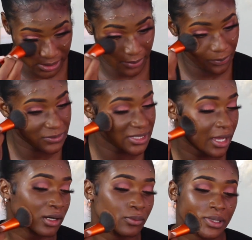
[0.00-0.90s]
to
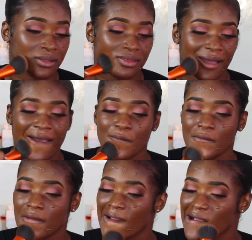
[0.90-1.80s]
tell me that I
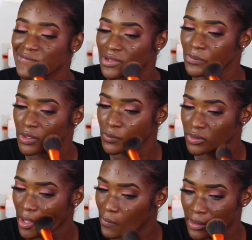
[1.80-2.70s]
would not have something
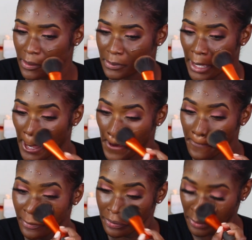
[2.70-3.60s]
without him. Like,
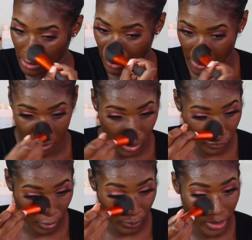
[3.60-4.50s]

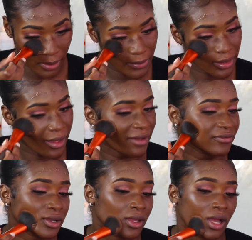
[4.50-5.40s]
growing up in an
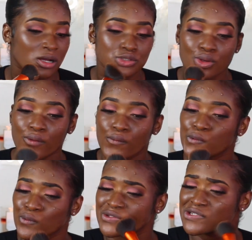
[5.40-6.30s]
African
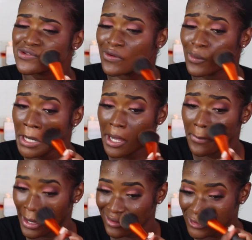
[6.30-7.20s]
household or just growing up
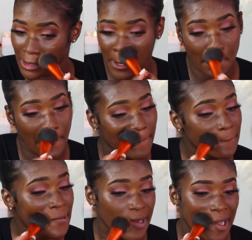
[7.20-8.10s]
African, I've
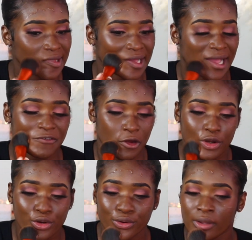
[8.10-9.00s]

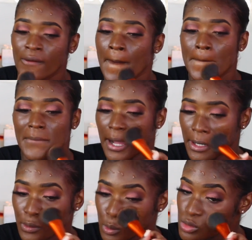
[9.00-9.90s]
heard my
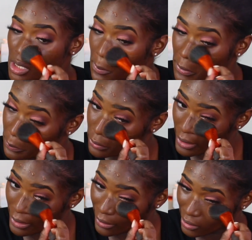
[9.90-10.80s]
uncles tell people
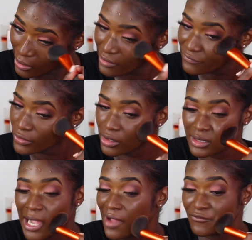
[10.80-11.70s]
that. I've
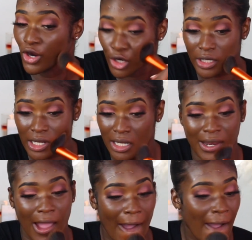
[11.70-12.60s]
heard it. Like,